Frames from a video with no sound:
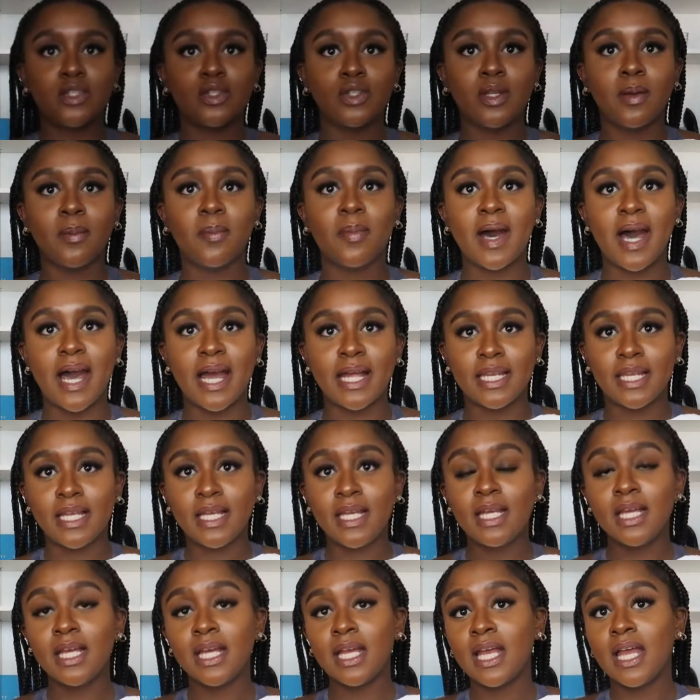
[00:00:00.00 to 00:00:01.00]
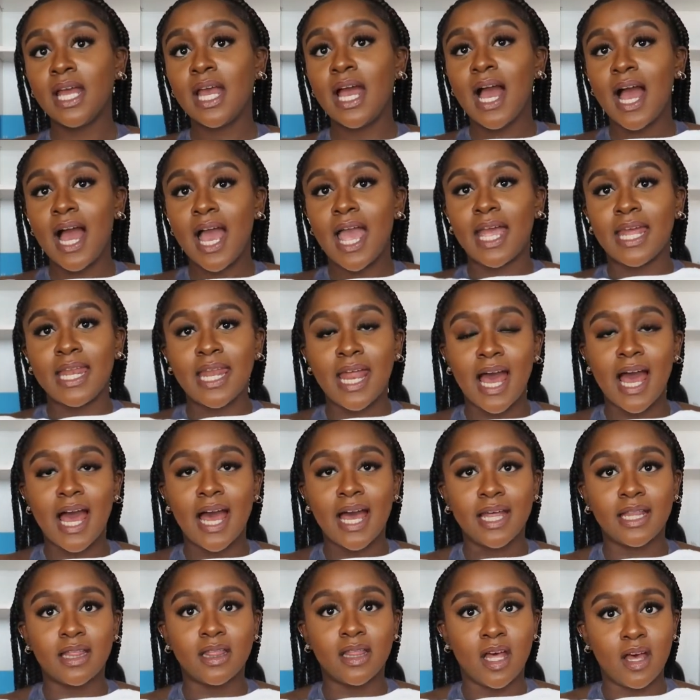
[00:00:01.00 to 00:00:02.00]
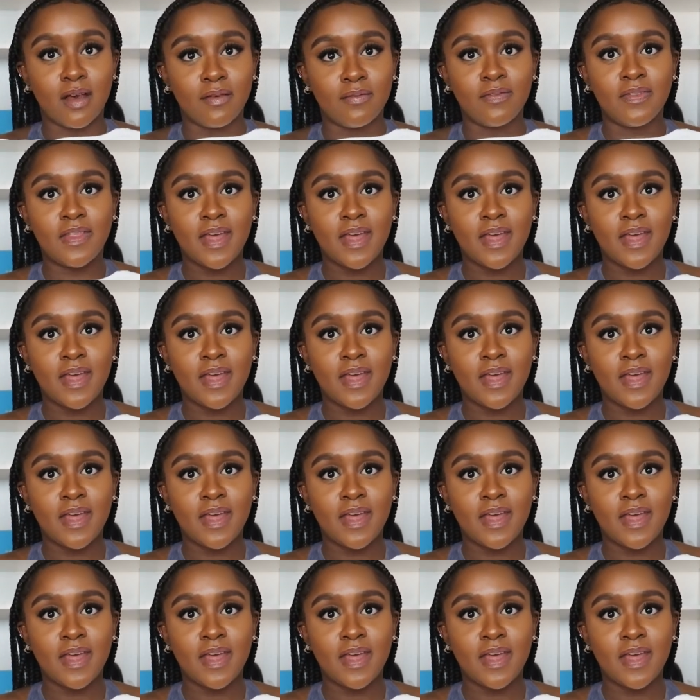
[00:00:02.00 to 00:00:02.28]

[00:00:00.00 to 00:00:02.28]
to the body. And I love